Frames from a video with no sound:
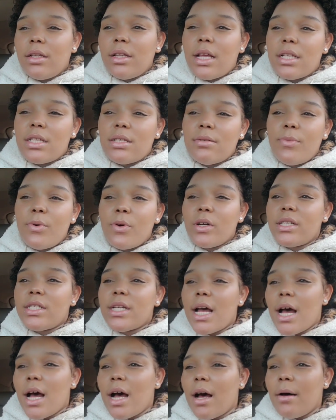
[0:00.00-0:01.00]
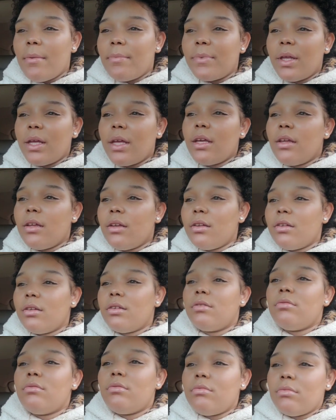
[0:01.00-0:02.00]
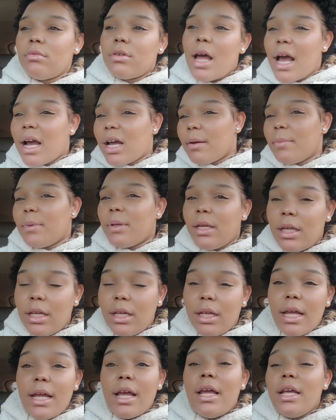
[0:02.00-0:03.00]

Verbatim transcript: That's more time that I could be